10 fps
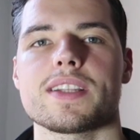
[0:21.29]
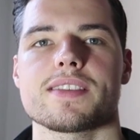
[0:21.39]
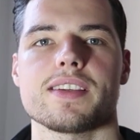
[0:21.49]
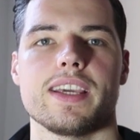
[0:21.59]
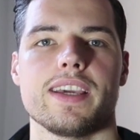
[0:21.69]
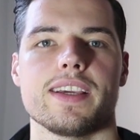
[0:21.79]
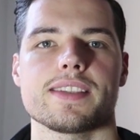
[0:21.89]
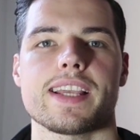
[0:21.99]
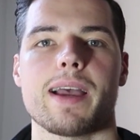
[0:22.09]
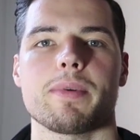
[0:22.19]
what
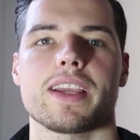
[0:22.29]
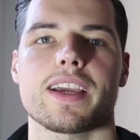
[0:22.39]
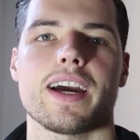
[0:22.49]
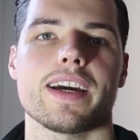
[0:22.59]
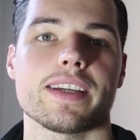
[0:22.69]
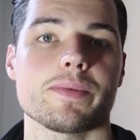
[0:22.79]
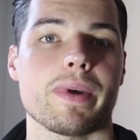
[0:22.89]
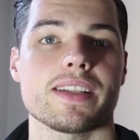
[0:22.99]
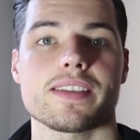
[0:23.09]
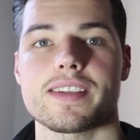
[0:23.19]
is happening, guys?
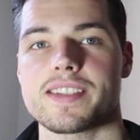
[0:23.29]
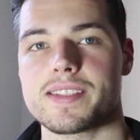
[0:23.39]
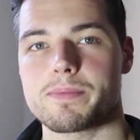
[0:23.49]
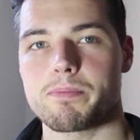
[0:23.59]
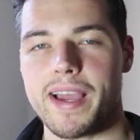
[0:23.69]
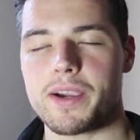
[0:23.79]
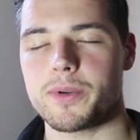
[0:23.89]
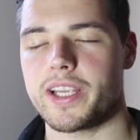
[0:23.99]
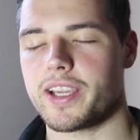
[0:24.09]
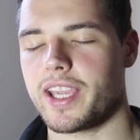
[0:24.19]
Mantas back
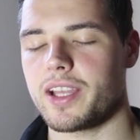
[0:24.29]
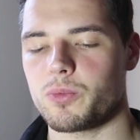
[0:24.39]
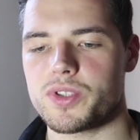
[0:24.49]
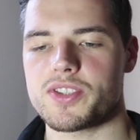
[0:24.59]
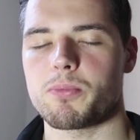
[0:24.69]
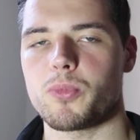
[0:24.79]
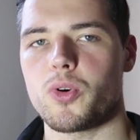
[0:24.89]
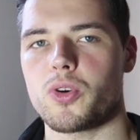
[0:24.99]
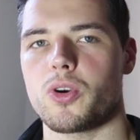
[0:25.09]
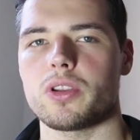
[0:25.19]
with you again with some
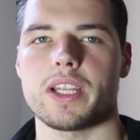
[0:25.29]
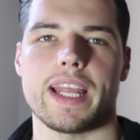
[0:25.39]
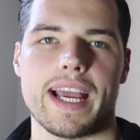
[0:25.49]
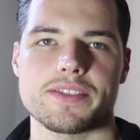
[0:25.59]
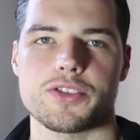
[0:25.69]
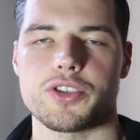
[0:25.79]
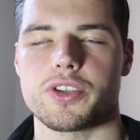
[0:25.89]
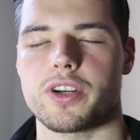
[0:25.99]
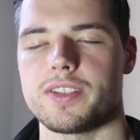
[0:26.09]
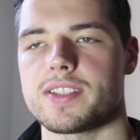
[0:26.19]
more Golden
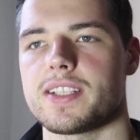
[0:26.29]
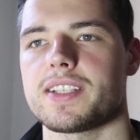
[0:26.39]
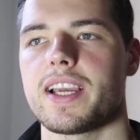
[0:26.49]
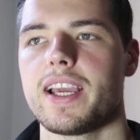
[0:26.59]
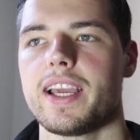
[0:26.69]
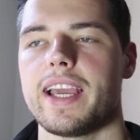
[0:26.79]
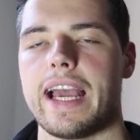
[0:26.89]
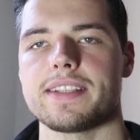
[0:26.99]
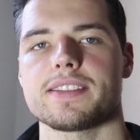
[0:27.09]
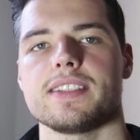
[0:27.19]
Attitude content.
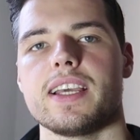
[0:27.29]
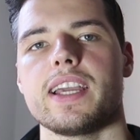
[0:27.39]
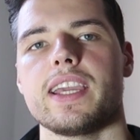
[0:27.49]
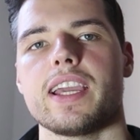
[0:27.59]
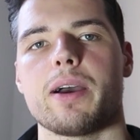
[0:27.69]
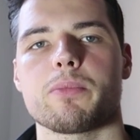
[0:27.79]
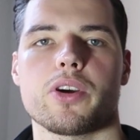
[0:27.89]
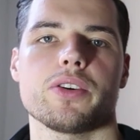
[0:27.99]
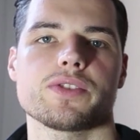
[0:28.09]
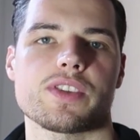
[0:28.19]
And today I'm
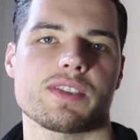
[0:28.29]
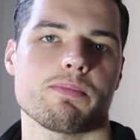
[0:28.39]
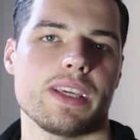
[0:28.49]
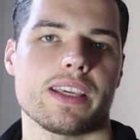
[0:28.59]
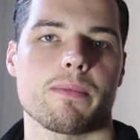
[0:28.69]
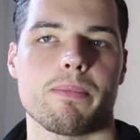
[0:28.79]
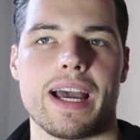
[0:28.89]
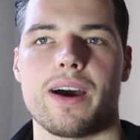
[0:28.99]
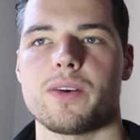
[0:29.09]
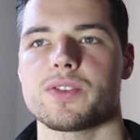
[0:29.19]
going to speak
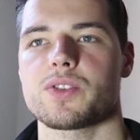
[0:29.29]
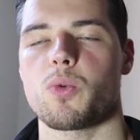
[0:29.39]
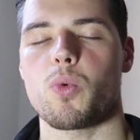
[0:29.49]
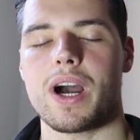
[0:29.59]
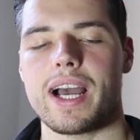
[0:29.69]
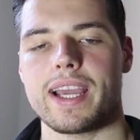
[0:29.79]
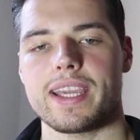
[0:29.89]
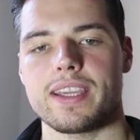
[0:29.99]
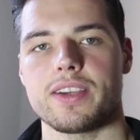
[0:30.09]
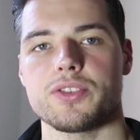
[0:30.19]
about
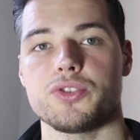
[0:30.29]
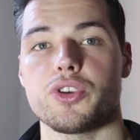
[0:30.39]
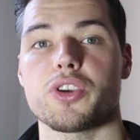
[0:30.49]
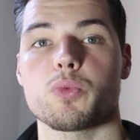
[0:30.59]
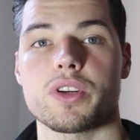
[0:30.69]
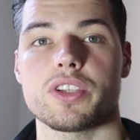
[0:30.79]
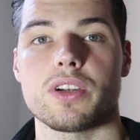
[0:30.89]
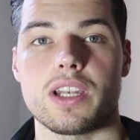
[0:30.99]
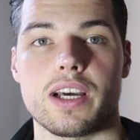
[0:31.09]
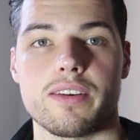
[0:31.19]
why doing what
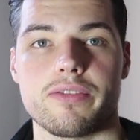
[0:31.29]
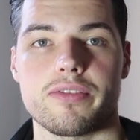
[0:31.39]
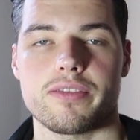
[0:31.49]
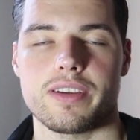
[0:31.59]
you love